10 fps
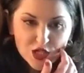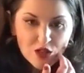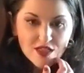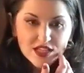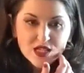
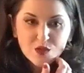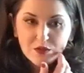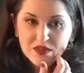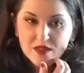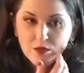So this
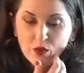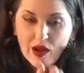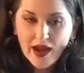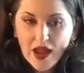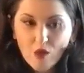would be the
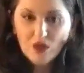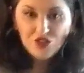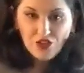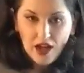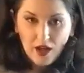point at
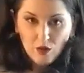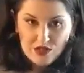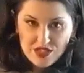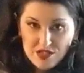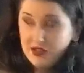which I
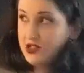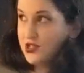would start